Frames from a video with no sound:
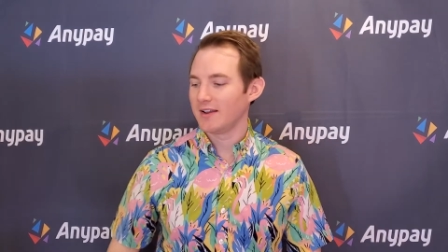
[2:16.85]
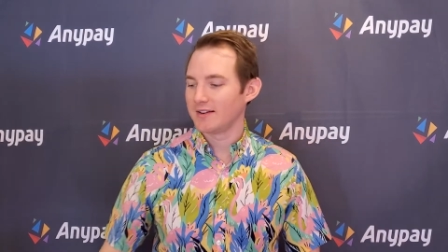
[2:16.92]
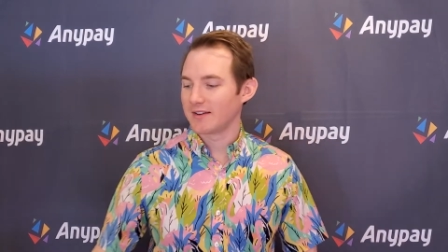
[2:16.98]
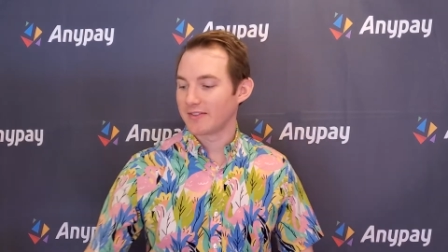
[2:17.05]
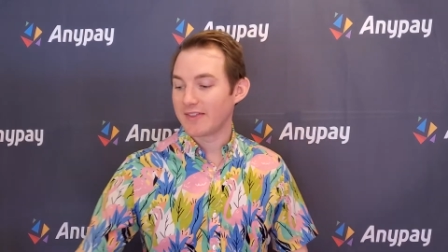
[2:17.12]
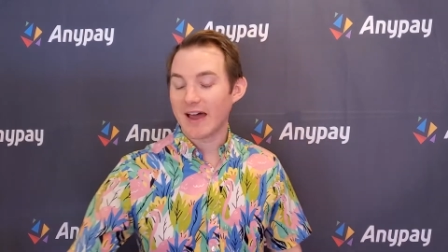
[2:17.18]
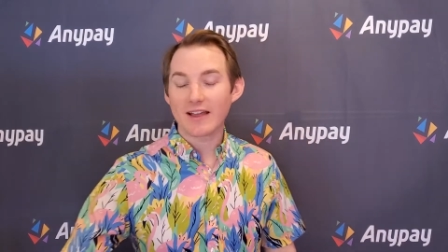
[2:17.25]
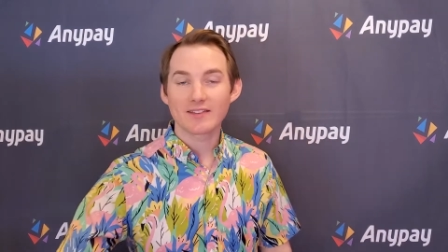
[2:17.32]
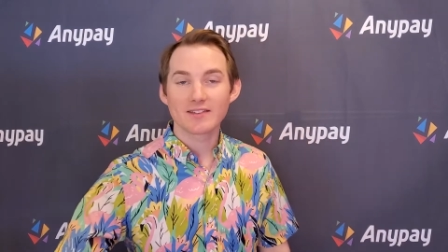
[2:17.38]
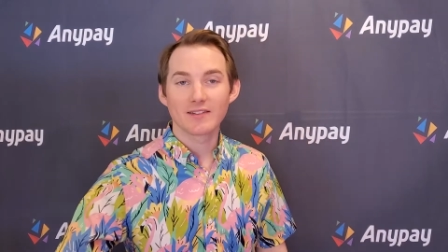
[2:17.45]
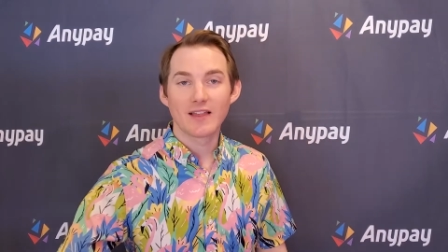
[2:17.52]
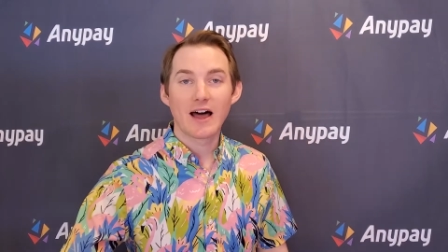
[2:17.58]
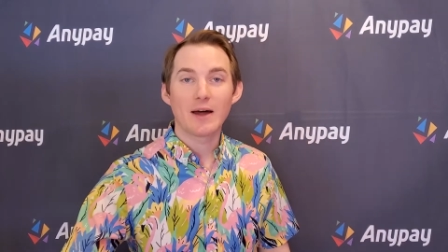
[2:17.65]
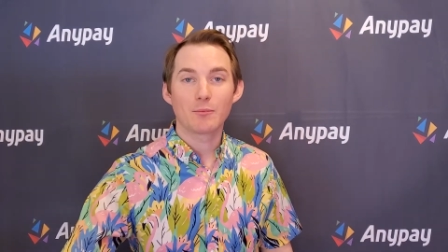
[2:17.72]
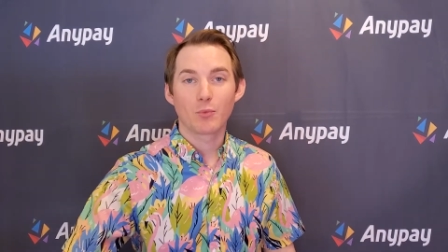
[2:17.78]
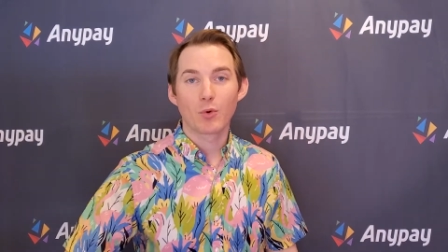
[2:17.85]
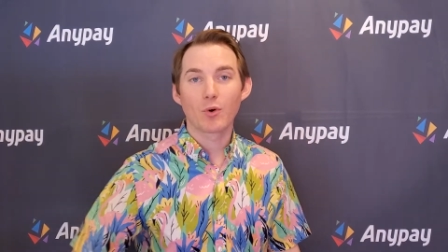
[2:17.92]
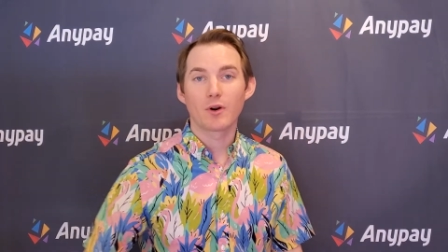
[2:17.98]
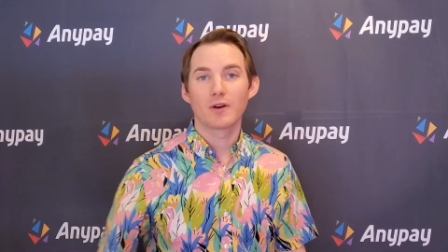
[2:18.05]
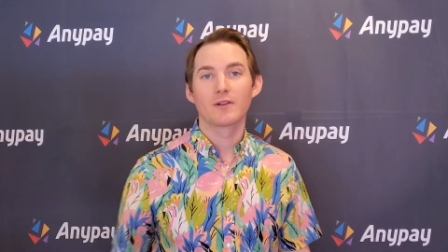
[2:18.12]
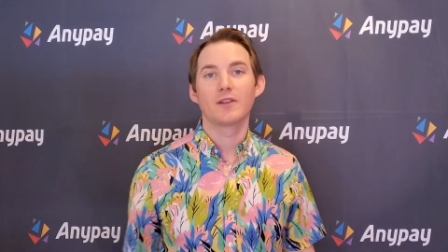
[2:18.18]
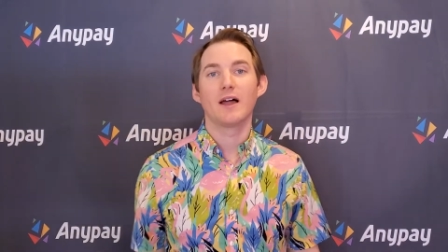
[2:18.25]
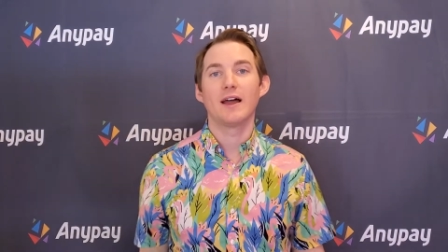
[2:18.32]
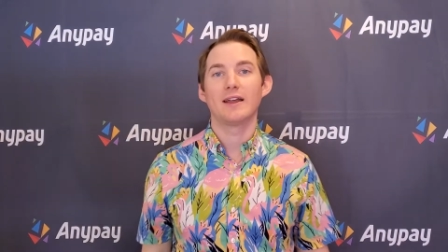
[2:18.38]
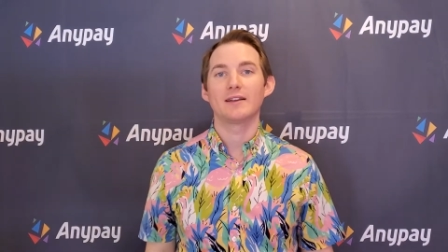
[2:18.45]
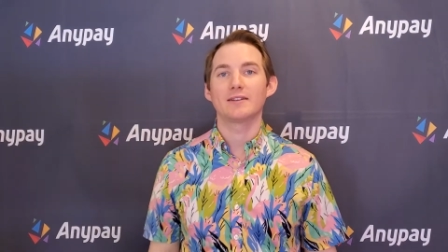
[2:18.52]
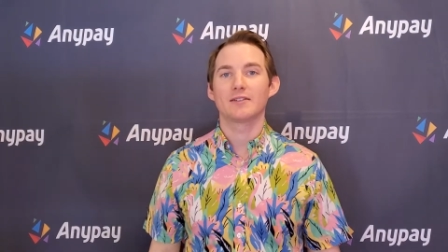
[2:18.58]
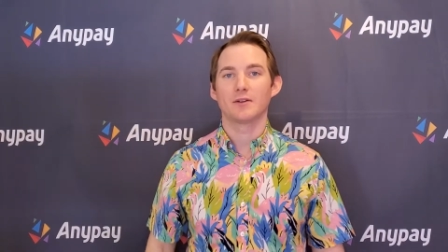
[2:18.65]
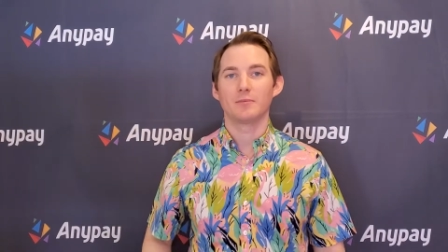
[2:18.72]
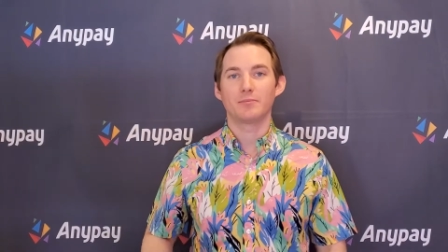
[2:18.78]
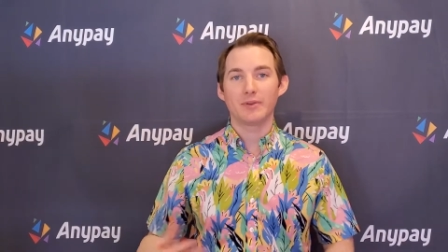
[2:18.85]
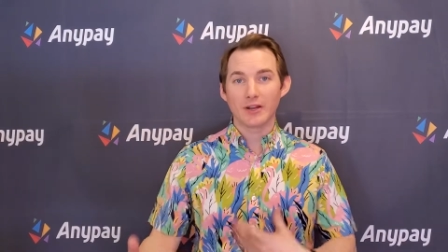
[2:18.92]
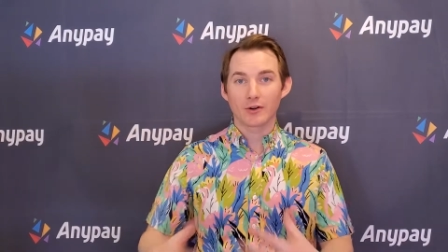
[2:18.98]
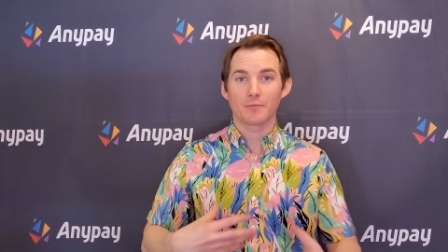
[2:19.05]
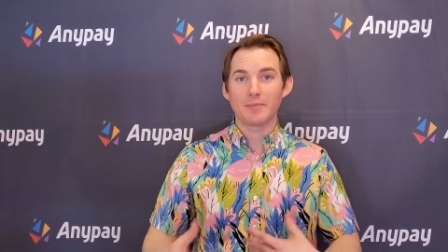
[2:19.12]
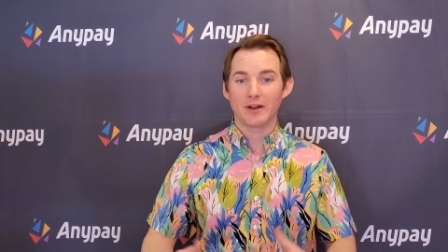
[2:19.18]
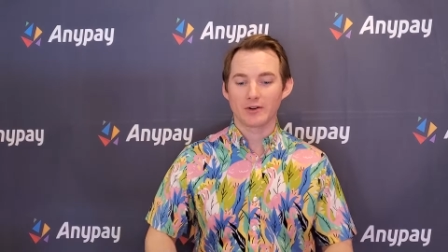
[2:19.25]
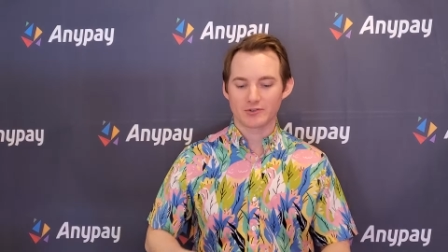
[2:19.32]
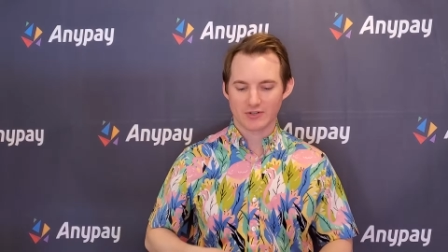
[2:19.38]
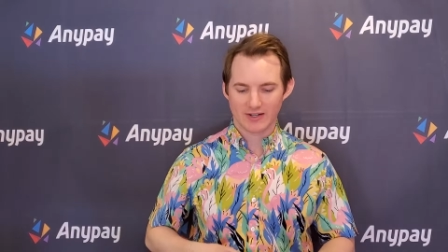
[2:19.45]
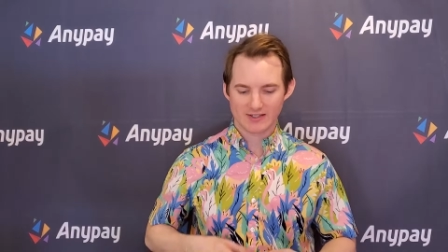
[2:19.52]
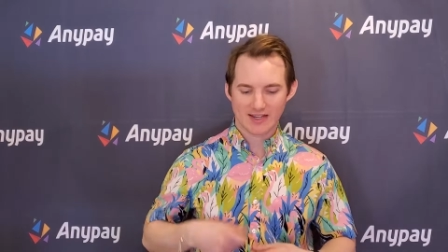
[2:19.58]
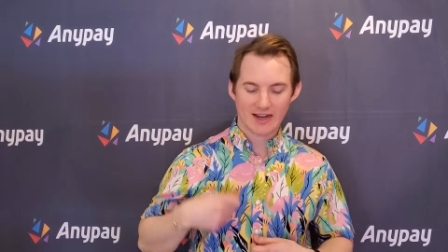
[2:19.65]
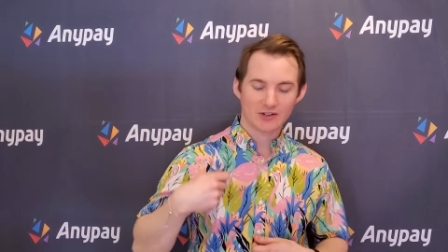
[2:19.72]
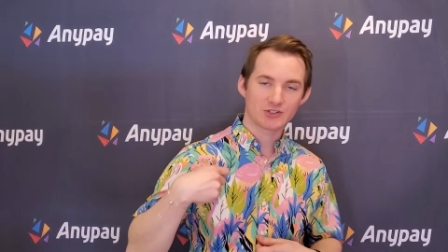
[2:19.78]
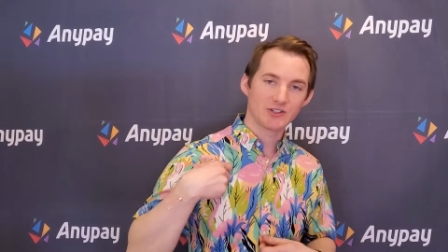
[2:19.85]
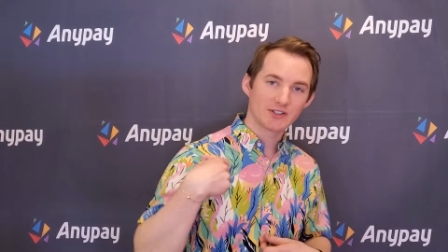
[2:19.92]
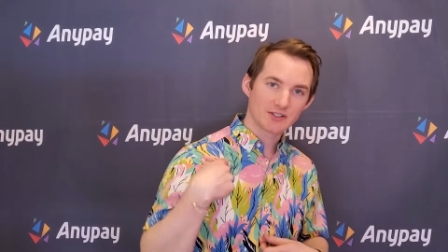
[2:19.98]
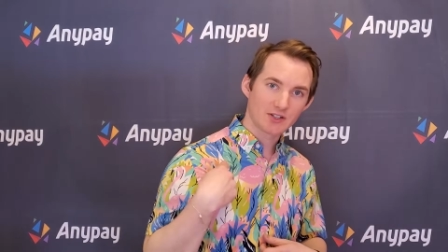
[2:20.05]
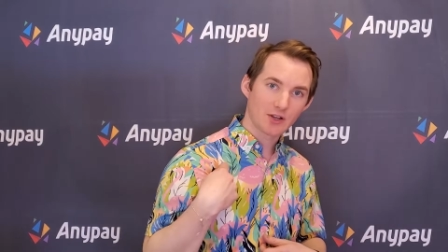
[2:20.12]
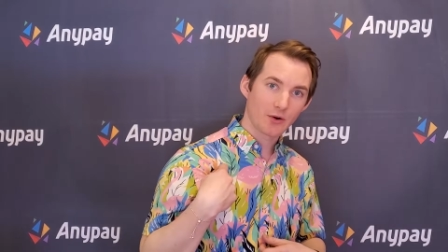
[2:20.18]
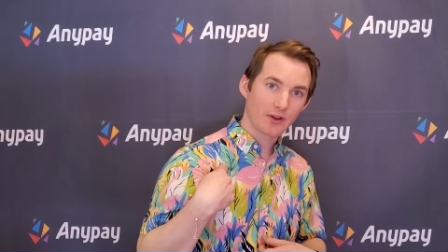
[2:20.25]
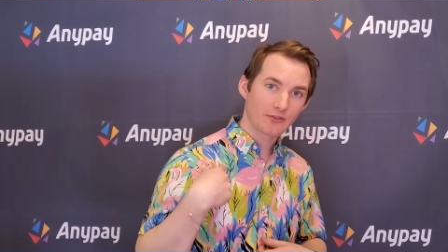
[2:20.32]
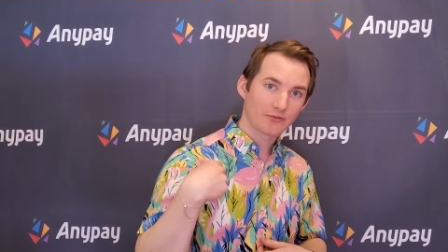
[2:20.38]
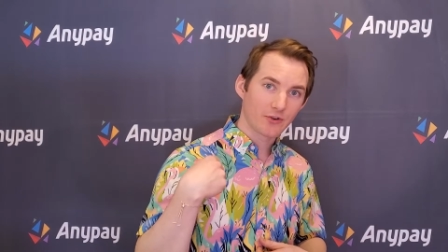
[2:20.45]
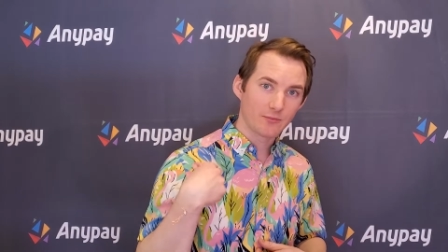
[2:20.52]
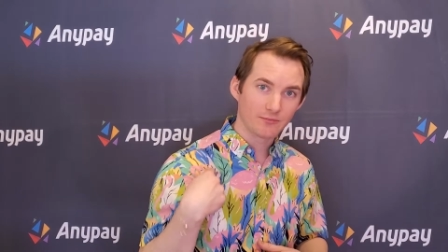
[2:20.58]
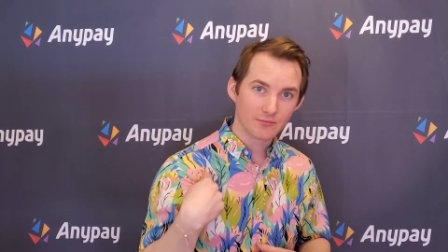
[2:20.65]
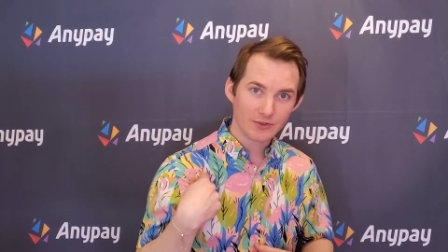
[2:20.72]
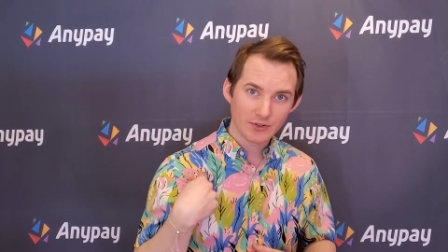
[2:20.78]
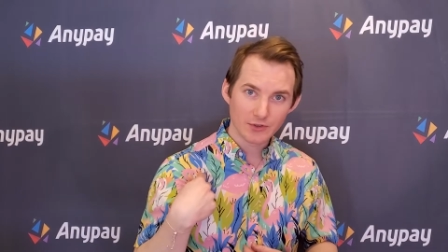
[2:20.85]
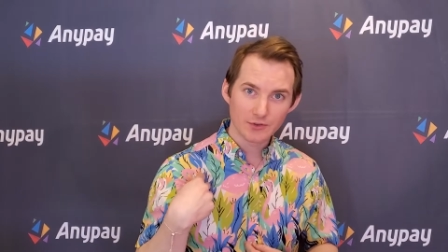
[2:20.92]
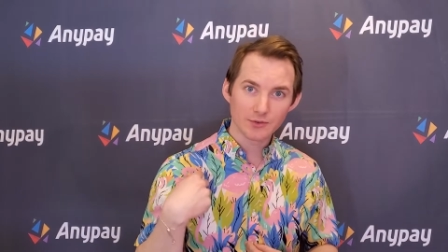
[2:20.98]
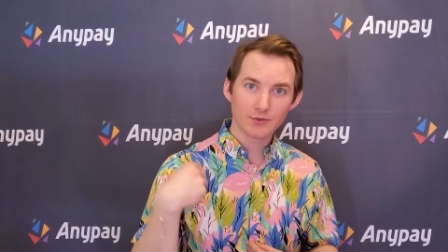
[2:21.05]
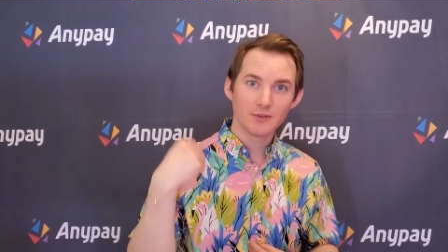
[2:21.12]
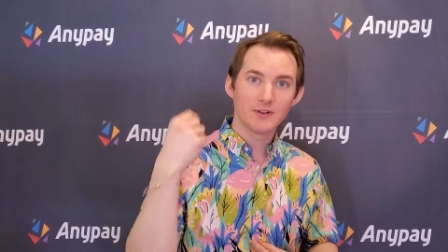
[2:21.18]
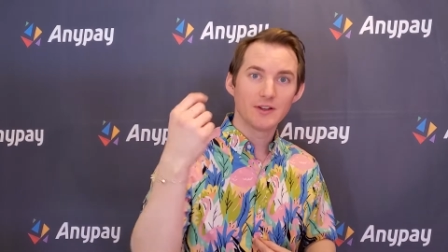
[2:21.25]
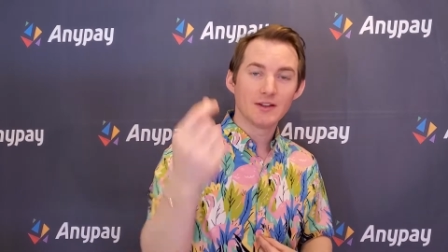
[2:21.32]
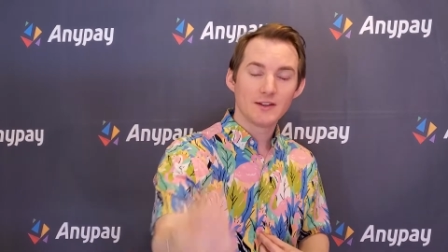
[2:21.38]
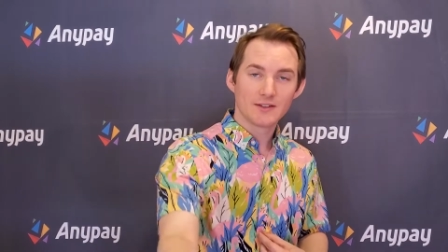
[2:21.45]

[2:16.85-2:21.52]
Now that's a lot more like the peer-to-peer transactions, going from you